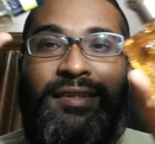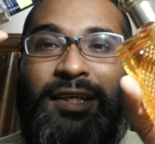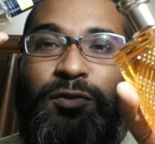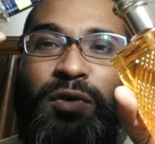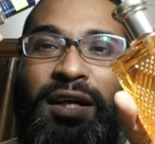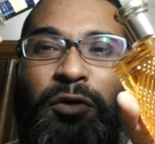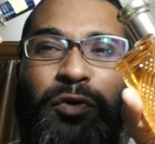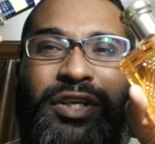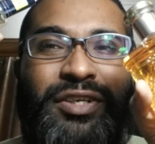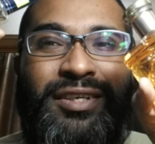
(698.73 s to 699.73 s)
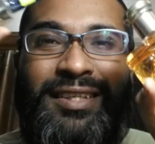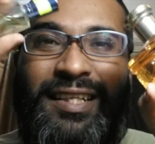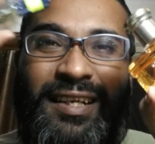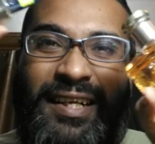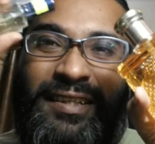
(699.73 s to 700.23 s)
This one, I wish
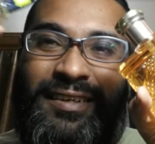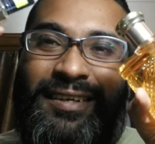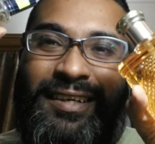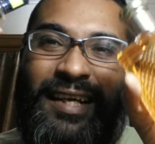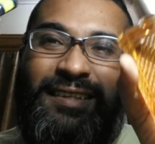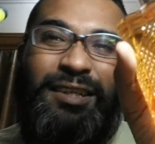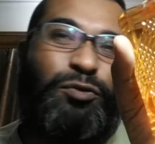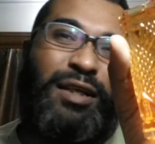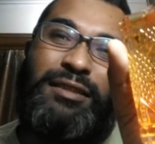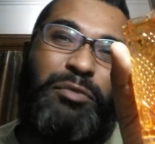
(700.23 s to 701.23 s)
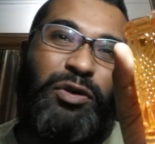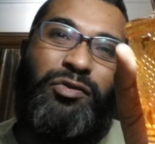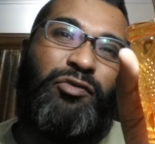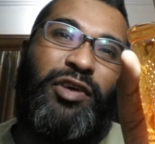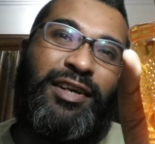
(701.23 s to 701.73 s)
the leather, like this one is a
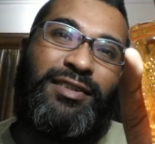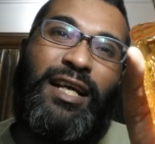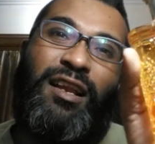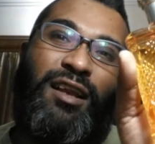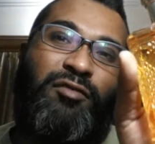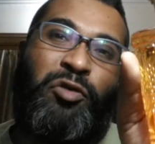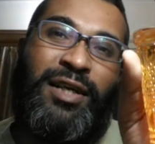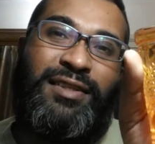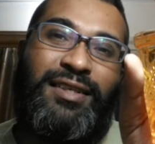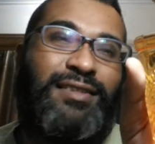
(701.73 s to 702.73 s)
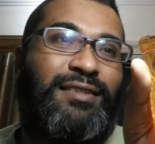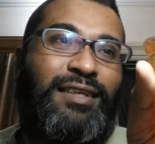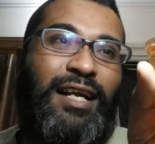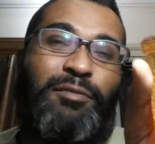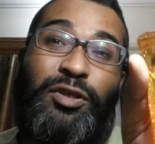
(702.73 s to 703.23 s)
beautiful fragrance. I love wearing this
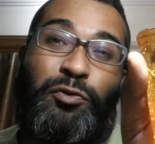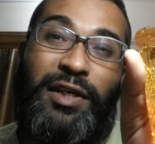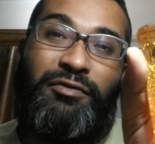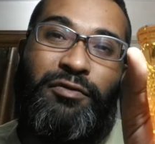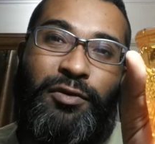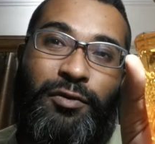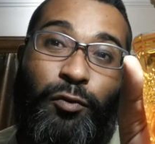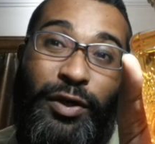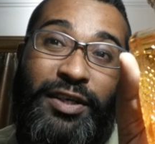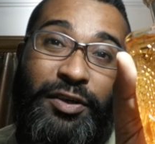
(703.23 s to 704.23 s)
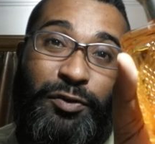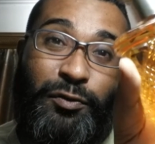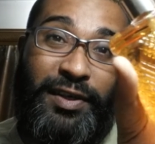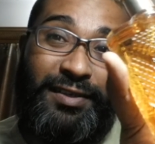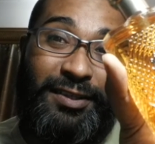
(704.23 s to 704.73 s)
and I'm just waiting for winter to
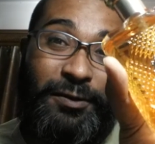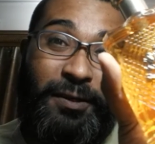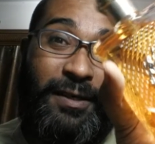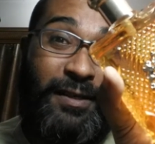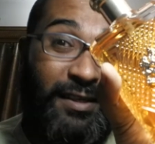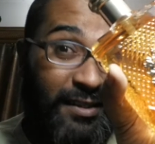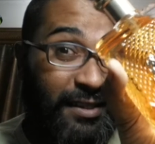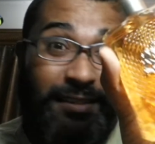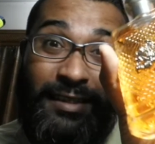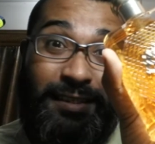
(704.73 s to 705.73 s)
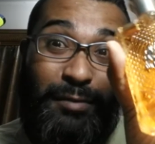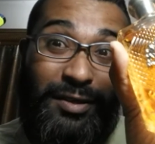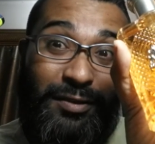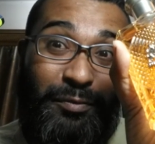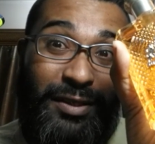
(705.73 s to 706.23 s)
wear this, okay? This is a
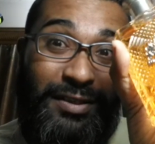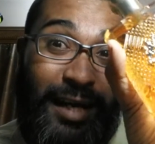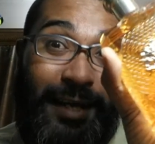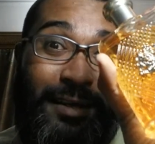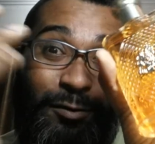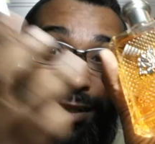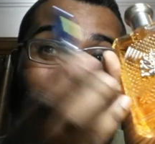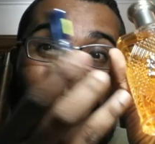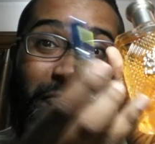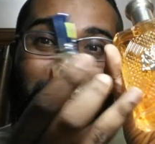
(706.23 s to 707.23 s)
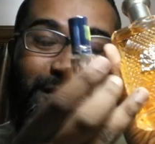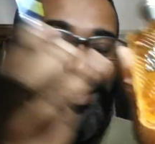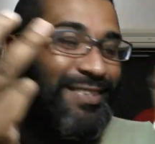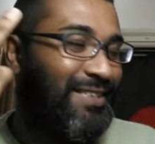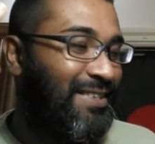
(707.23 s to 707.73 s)
masterpiece. I will review this.